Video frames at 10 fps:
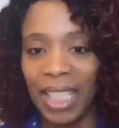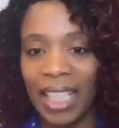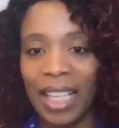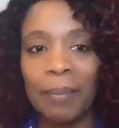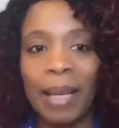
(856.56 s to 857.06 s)

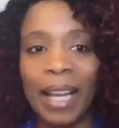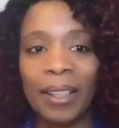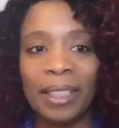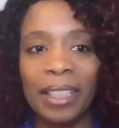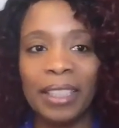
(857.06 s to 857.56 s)

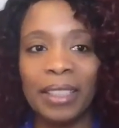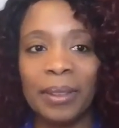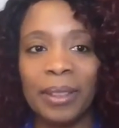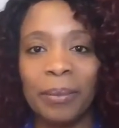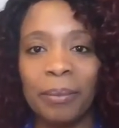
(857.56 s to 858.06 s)
about
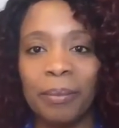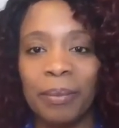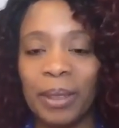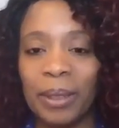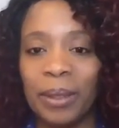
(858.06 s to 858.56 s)

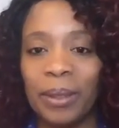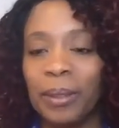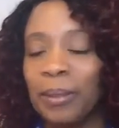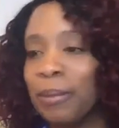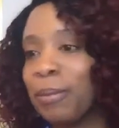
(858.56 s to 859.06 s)

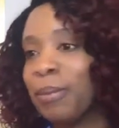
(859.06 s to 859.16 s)
the